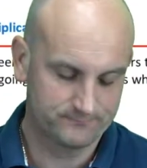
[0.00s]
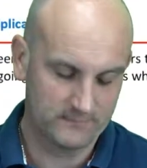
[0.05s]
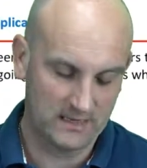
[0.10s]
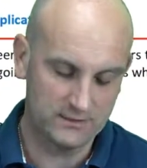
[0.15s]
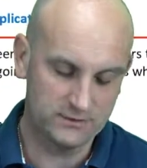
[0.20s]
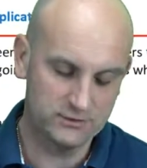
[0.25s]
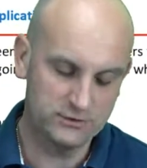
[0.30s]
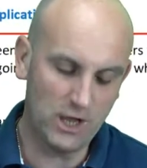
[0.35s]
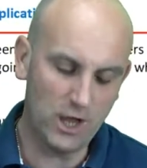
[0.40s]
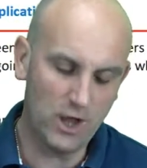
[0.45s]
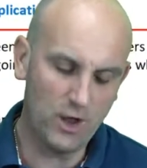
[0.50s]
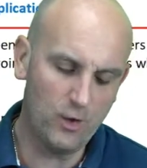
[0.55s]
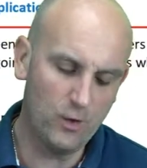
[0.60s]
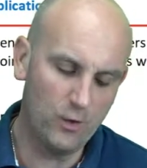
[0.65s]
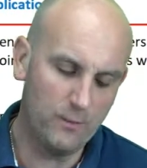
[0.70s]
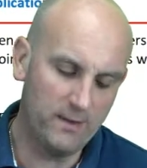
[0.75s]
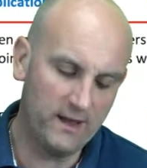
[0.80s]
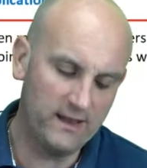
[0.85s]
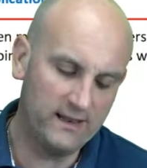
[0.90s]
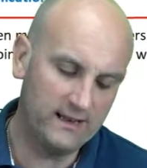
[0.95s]

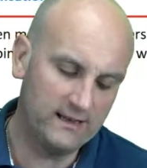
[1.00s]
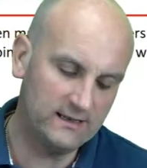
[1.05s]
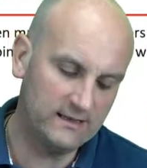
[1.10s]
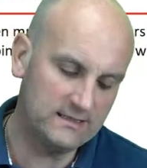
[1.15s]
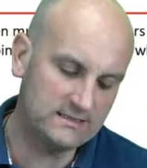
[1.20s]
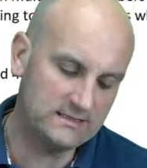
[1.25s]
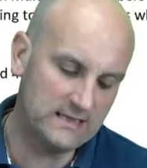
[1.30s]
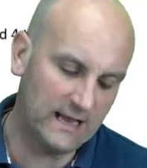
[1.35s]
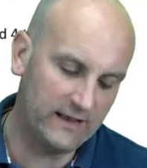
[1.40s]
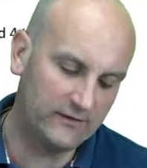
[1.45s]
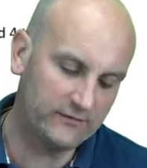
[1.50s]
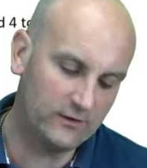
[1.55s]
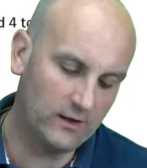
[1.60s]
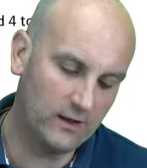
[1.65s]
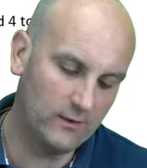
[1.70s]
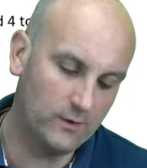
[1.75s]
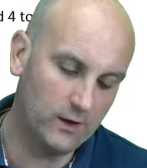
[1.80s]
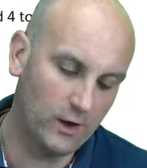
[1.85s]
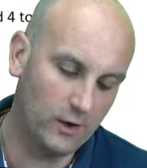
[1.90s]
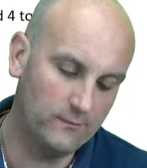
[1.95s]
So, by the end of this lesson,
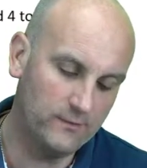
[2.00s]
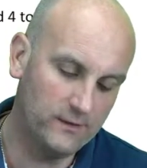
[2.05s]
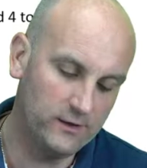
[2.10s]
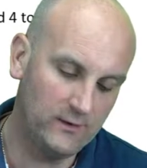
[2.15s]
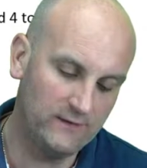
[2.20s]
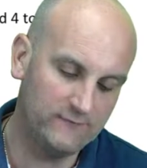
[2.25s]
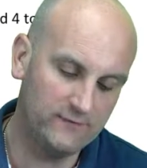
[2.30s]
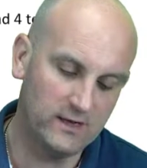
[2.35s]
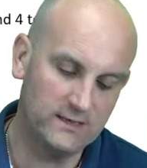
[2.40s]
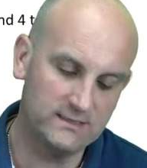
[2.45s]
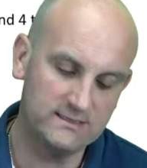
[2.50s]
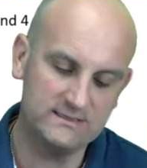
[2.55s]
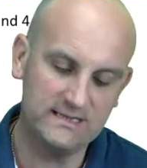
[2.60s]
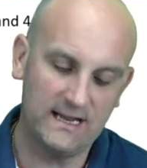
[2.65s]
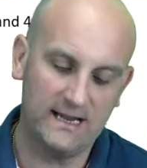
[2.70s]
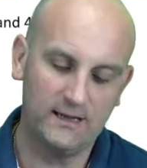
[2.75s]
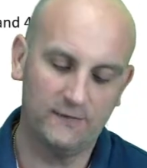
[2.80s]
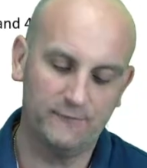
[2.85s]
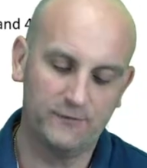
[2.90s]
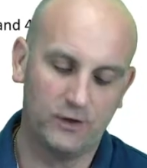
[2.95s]
I would hope that you have an
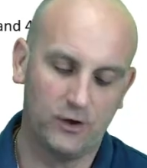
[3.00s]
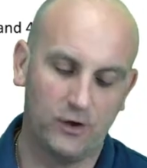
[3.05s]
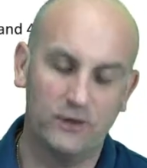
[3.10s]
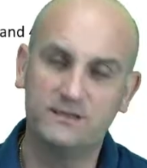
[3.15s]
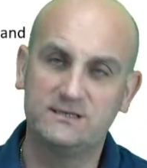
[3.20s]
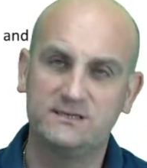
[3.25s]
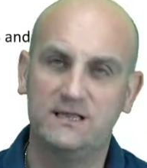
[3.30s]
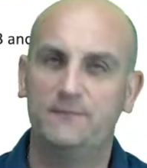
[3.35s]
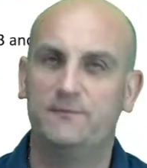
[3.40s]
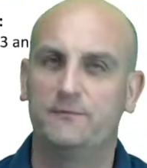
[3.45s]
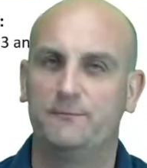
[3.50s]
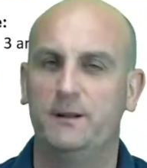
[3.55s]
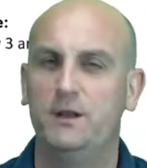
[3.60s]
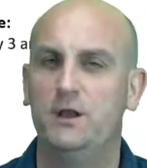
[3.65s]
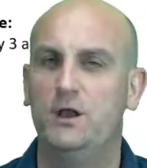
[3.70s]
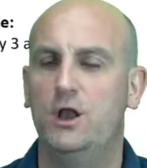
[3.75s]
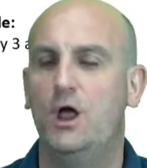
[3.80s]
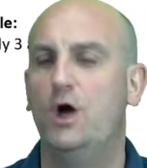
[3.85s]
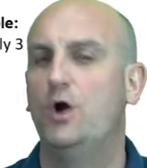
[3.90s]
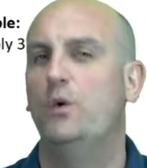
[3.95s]
understanding of the concepts
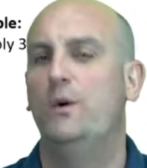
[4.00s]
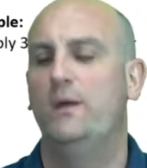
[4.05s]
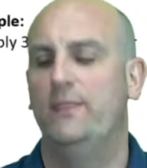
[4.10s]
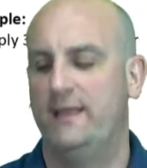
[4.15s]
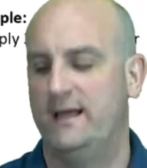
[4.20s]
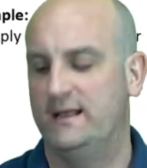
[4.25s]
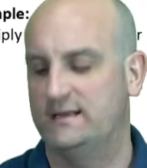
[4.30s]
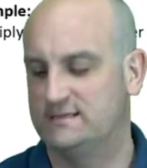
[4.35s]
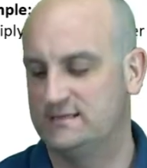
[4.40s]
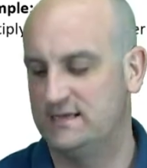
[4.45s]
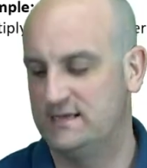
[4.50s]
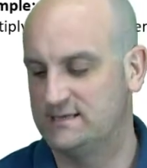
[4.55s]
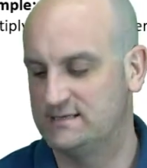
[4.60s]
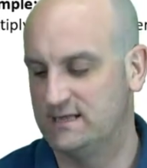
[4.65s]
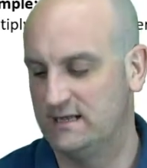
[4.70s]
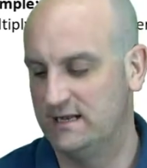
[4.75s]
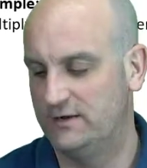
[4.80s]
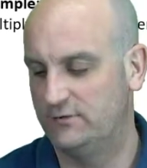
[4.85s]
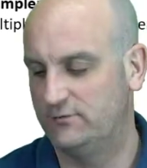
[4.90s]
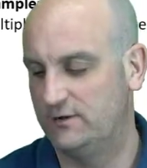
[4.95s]
below, and that says
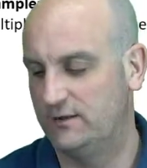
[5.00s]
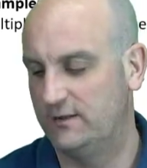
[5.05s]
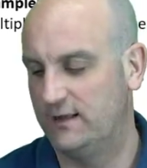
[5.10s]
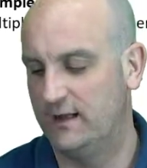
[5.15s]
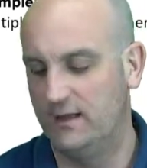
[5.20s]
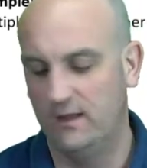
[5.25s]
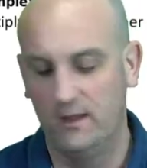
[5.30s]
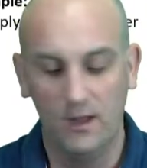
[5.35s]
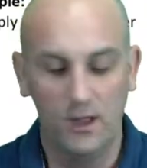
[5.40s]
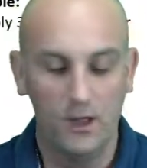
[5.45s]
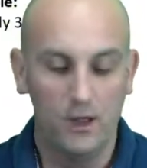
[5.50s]
literally there,